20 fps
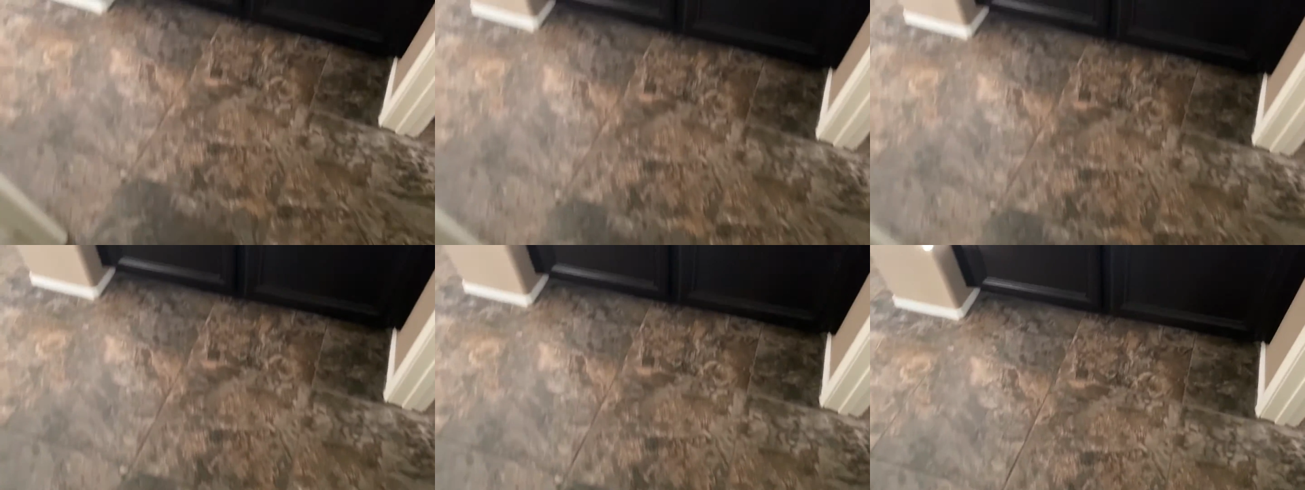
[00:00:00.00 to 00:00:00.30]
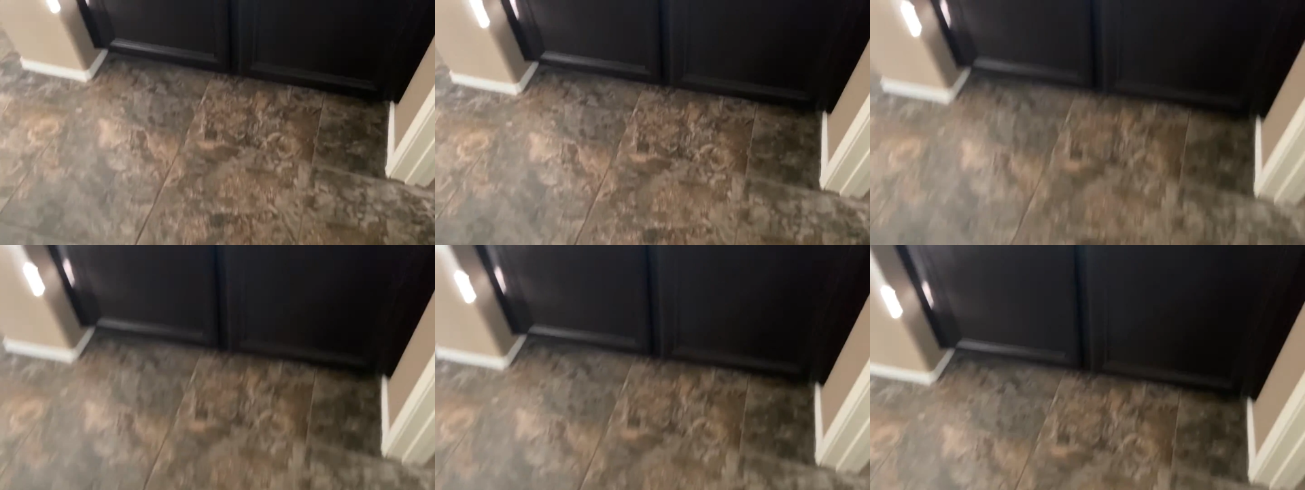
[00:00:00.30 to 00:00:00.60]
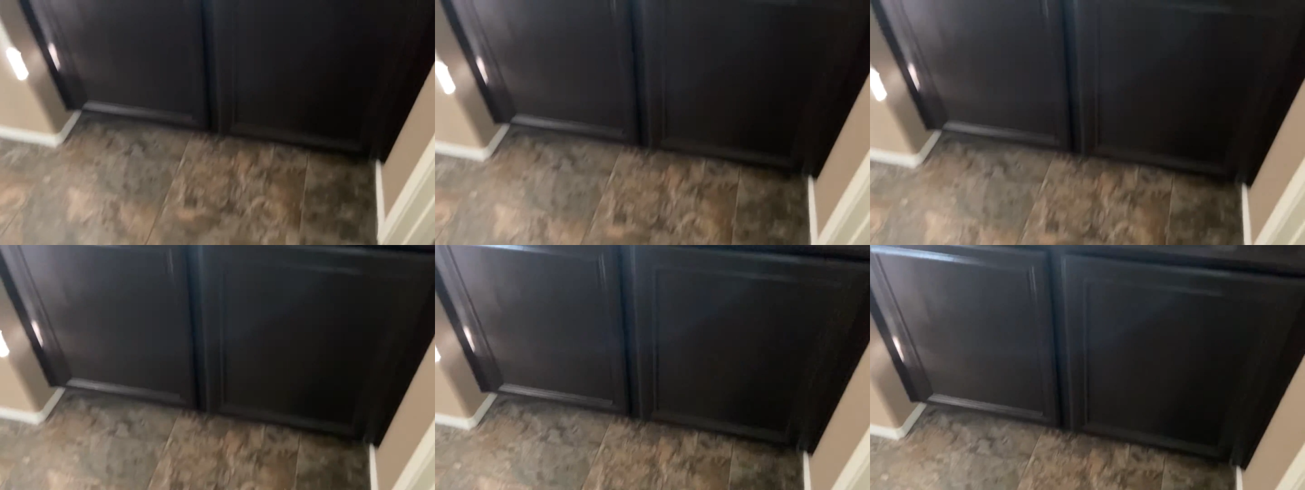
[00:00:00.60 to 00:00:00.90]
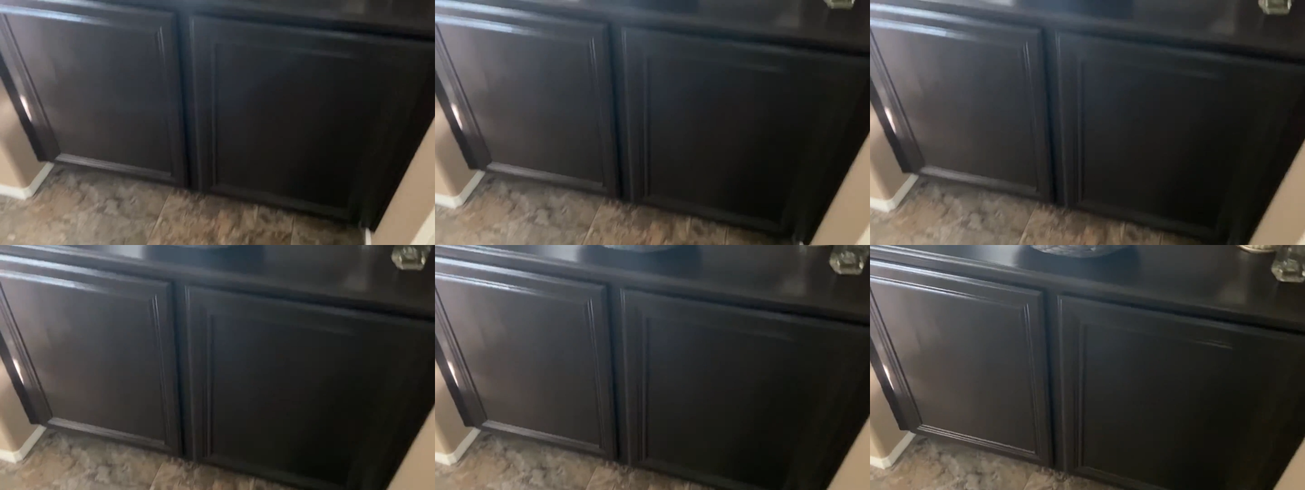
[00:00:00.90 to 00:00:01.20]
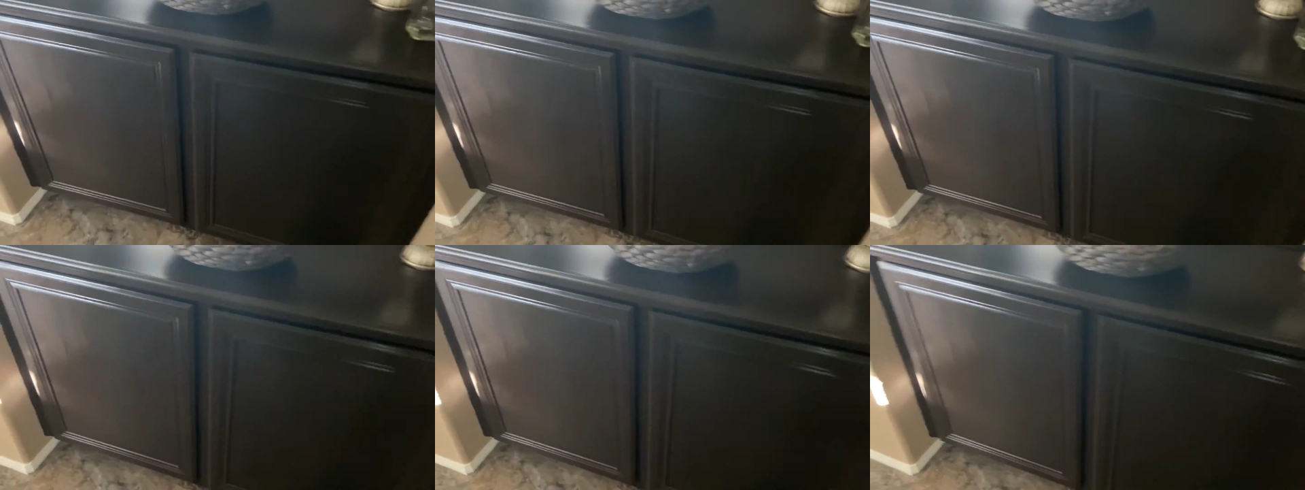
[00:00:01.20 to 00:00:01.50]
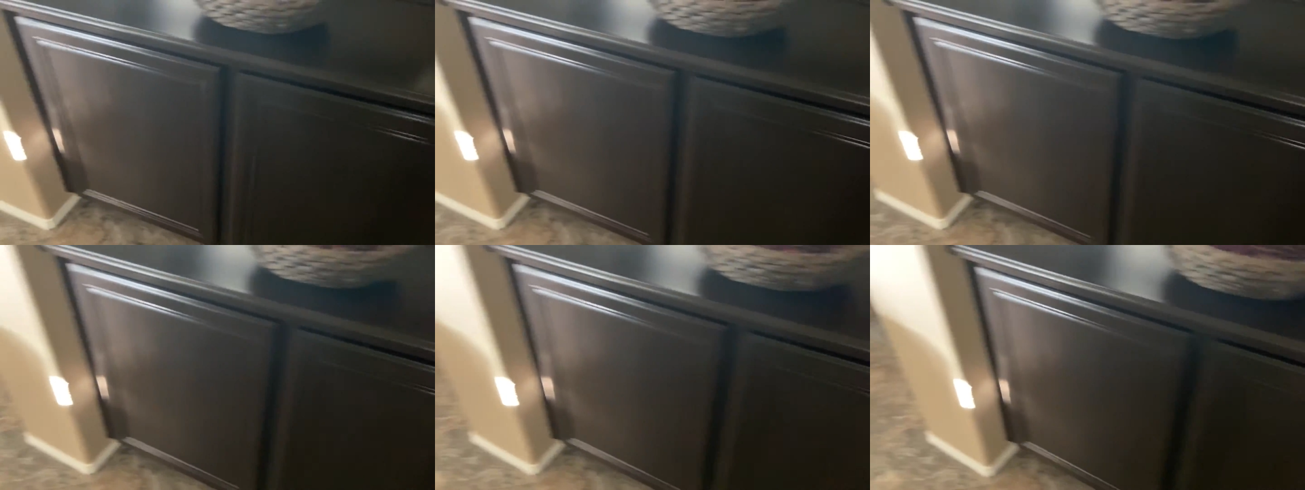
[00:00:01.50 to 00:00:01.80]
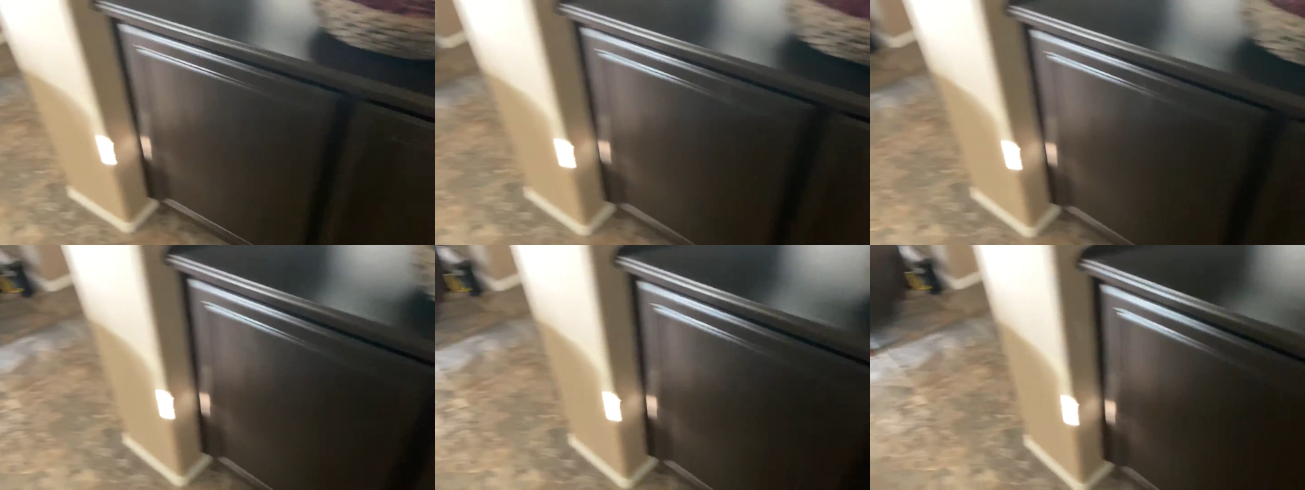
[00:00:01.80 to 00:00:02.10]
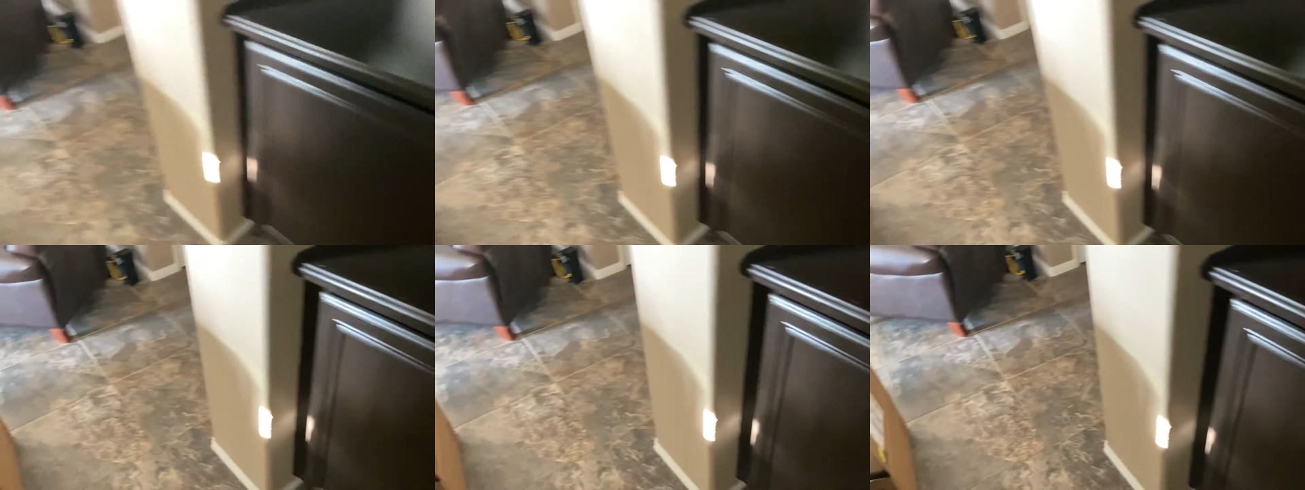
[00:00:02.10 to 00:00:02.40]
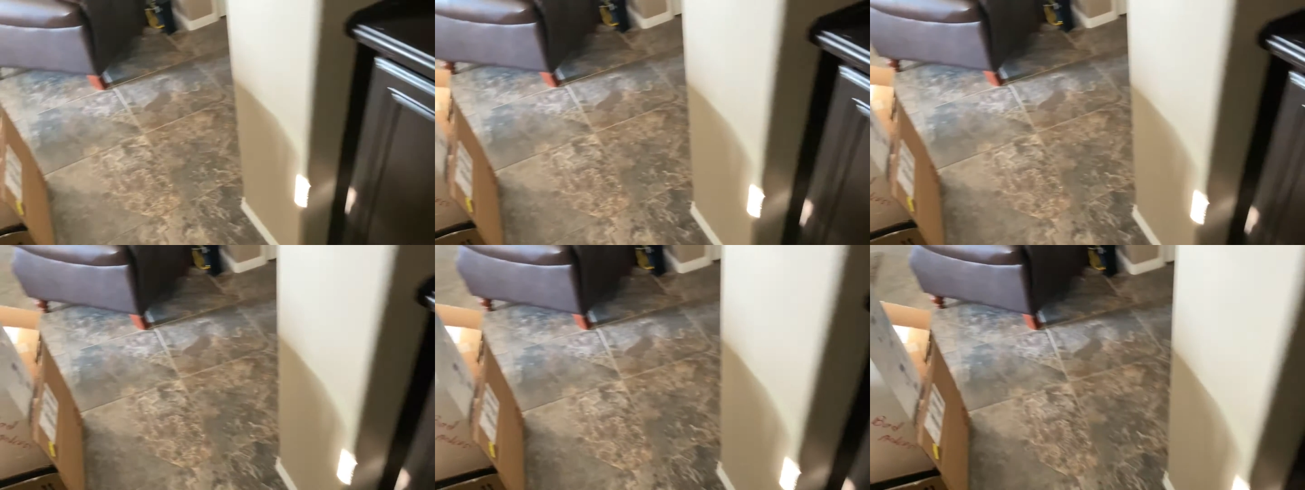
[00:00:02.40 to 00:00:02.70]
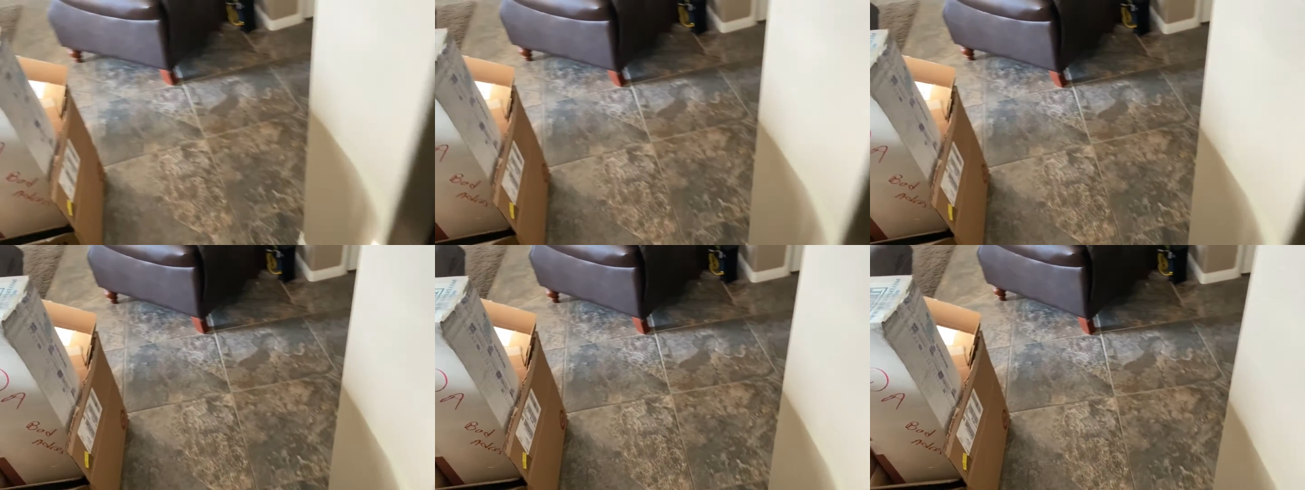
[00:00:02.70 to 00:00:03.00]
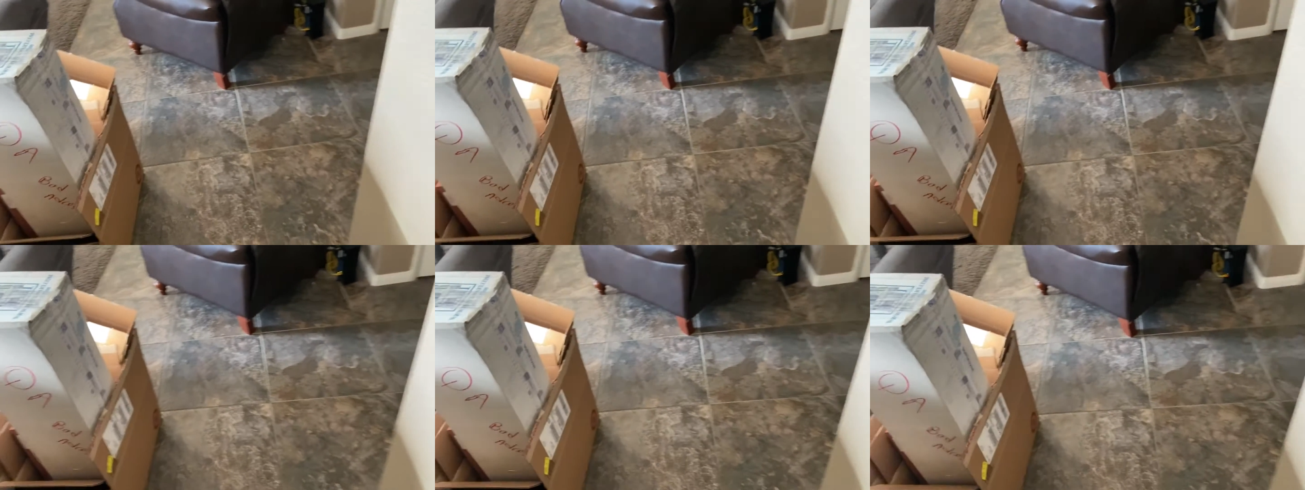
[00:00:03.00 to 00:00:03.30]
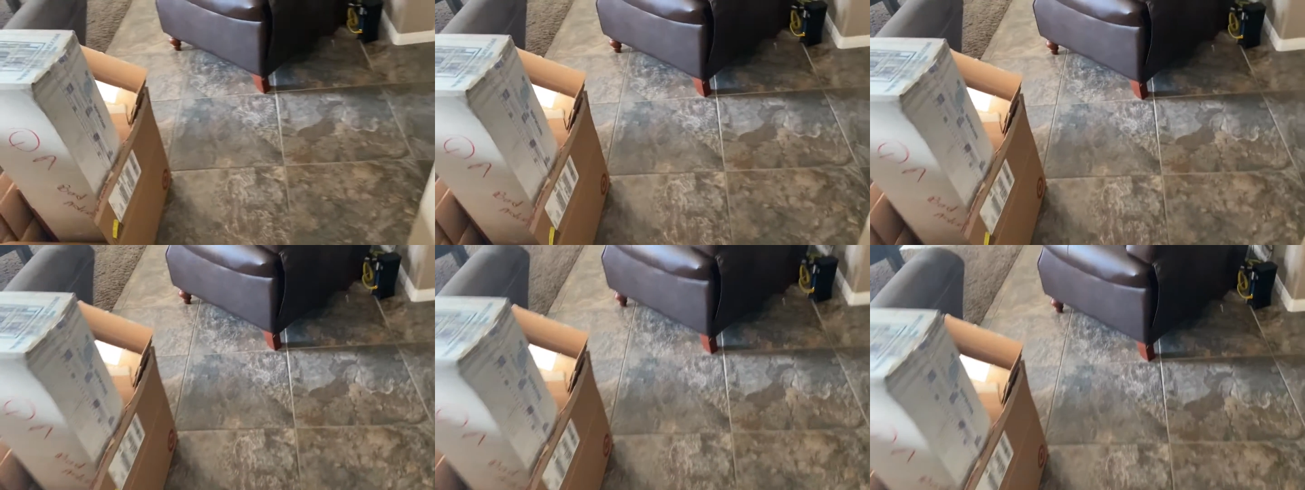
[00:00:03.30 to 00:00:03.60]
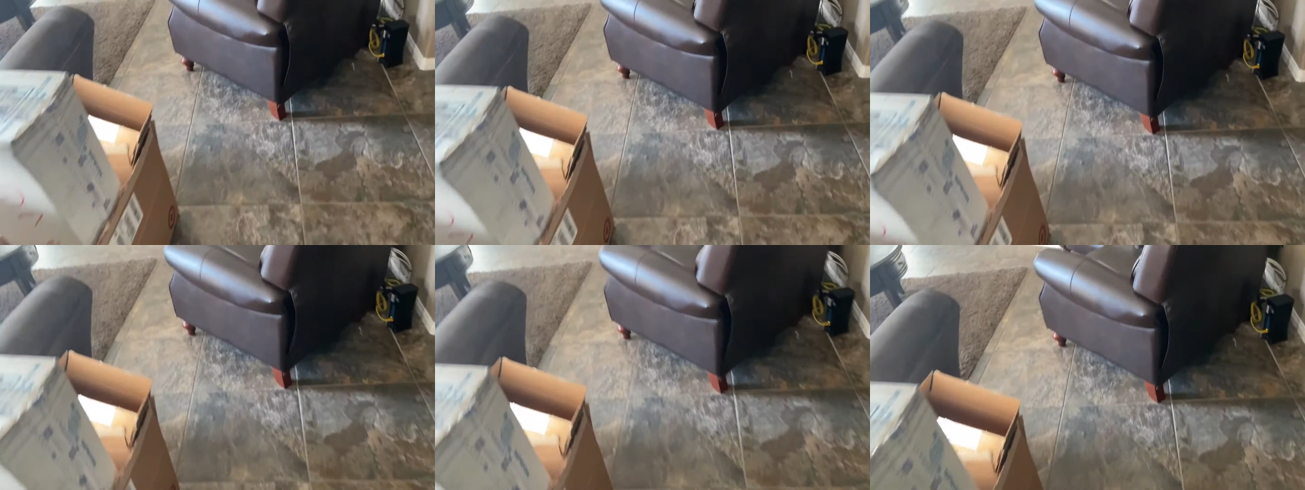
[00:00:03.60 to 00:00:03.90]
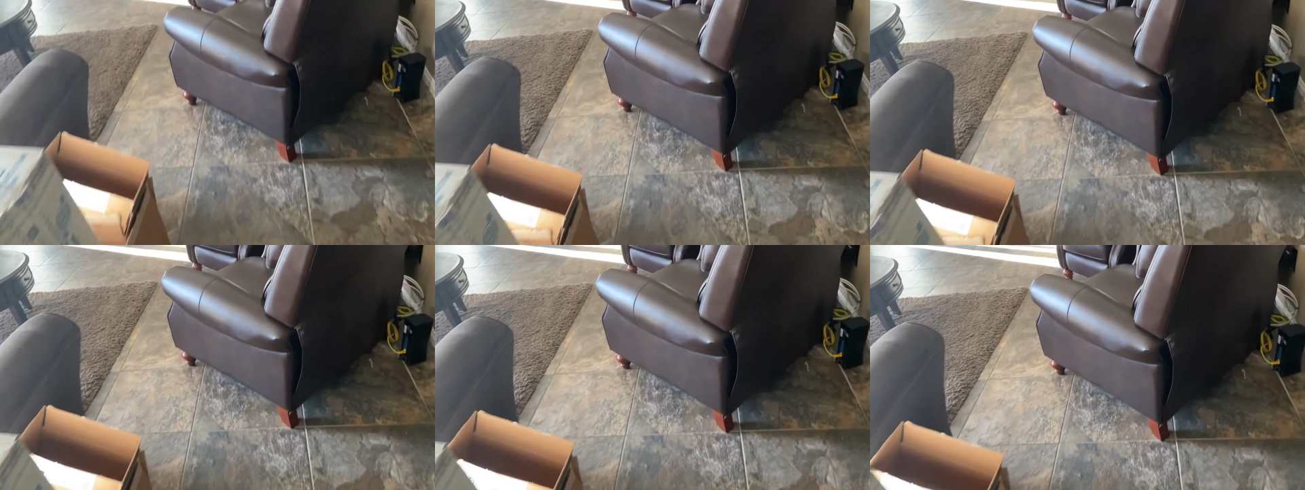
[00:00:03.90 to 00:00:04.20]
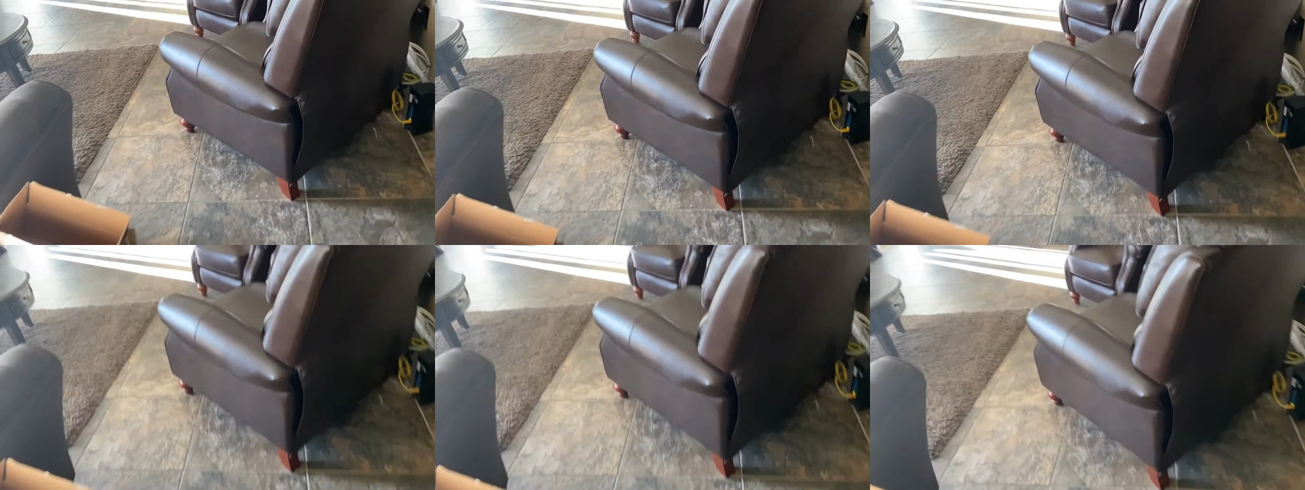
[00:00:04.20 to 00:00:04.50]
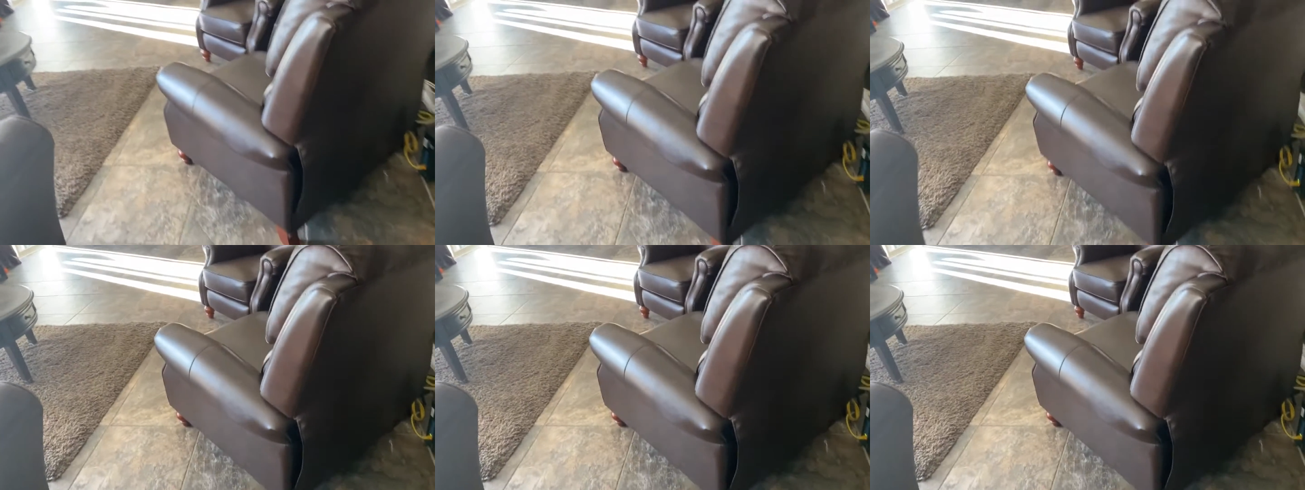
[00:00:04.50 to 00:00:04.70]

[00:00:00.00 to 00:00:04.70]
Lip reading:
No face is visible, so there are no lips to read.